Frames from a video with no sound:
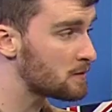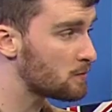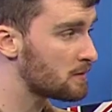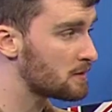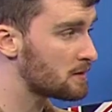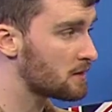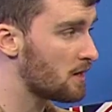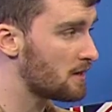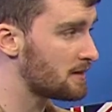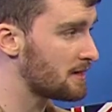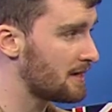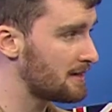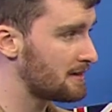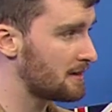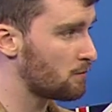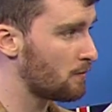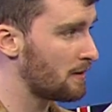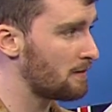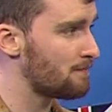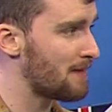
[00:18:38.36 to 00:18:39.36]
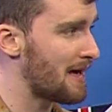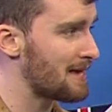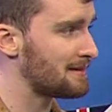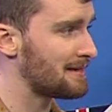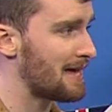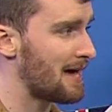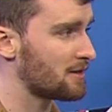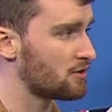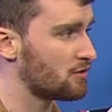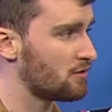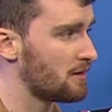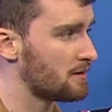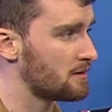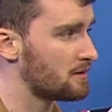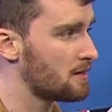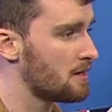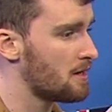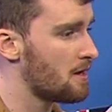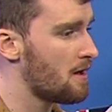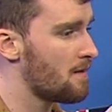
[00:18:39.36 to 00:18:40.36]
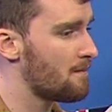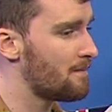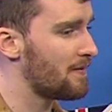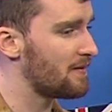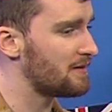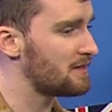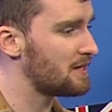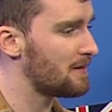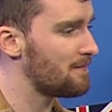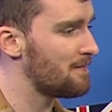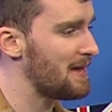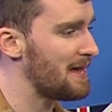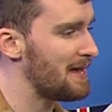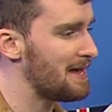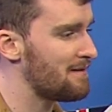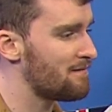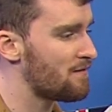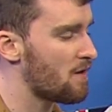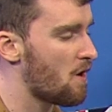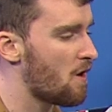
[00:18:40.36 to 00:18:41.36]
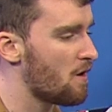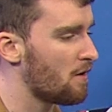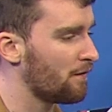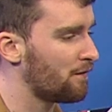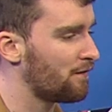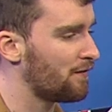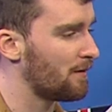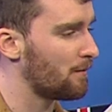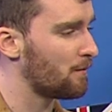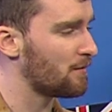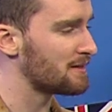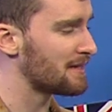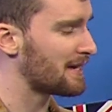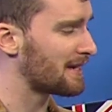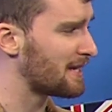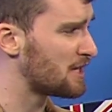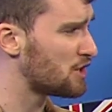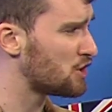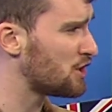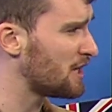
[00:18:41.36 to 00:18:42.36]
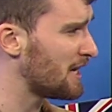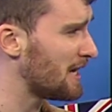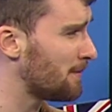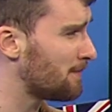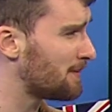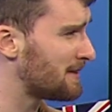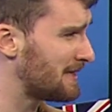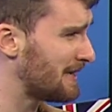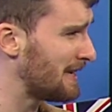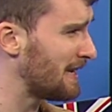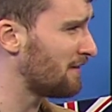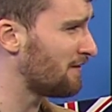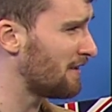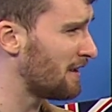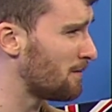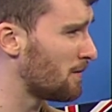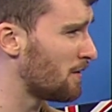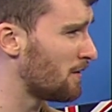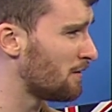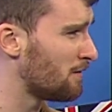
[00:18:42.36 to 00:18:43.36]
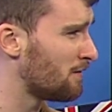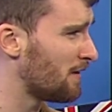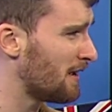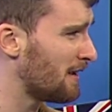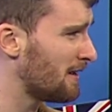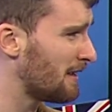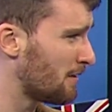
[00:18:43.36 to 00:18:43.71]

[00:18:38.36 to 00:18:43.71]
was good, and it did win Best Actress. But to me, the whole film was like a cheap TV movie. It